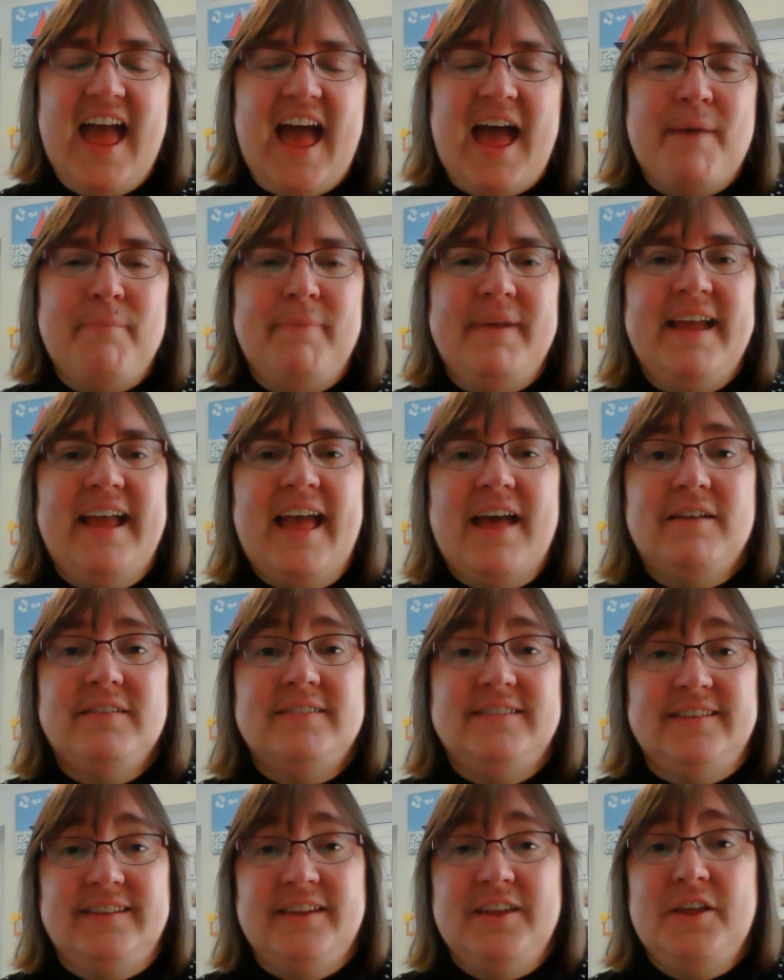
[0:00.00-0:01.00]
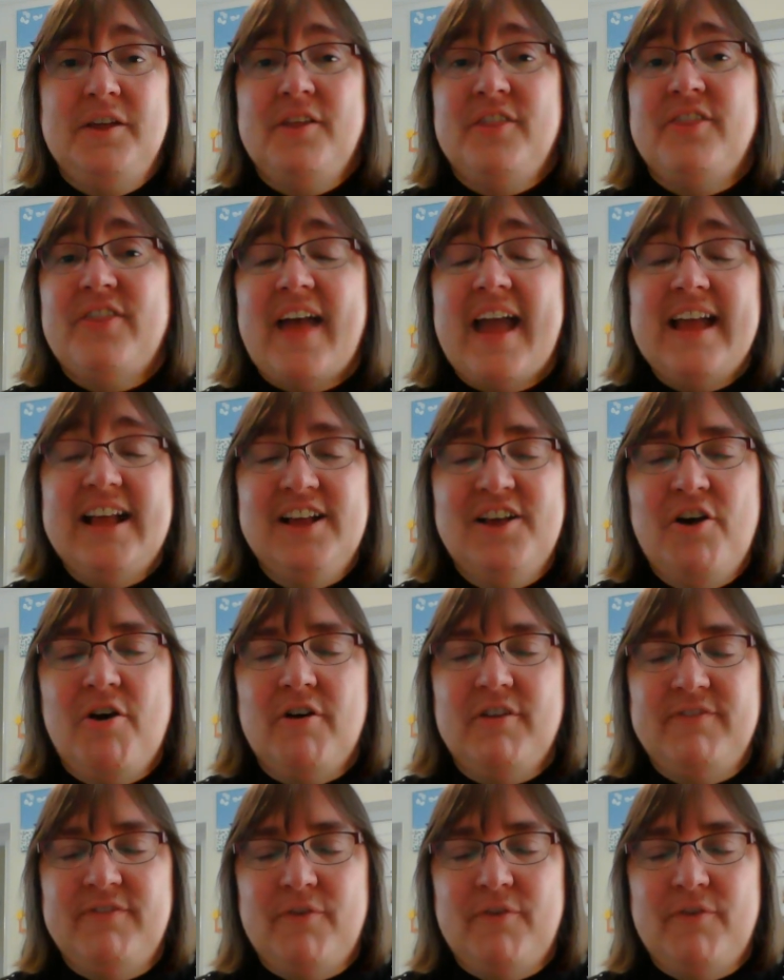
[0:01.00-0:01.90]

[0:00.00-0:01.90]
and being able to thank God